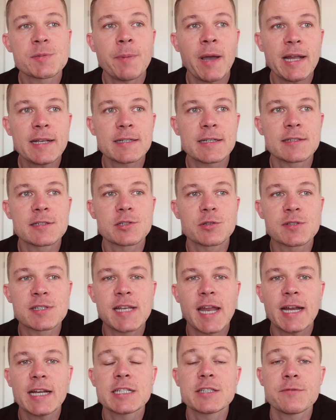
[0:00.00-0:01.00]
patterns, those
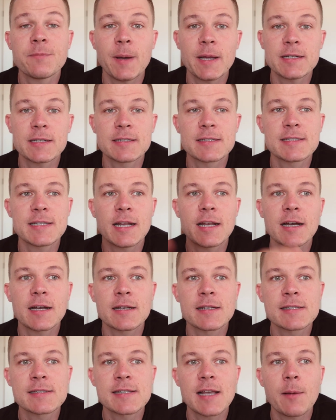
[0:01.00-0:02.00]
negative patterns that
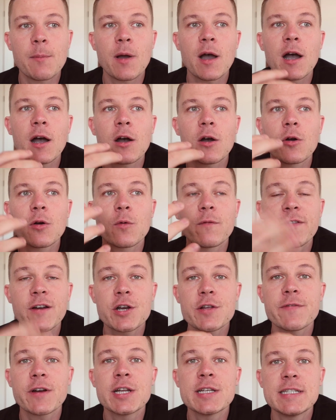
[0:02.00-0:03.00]
are somehow
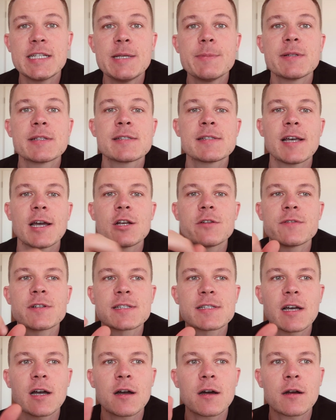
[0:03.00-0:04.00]
very deep inside of
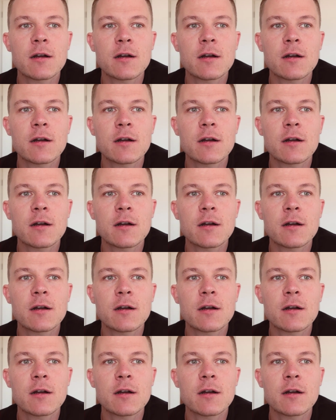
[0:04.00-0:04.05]
us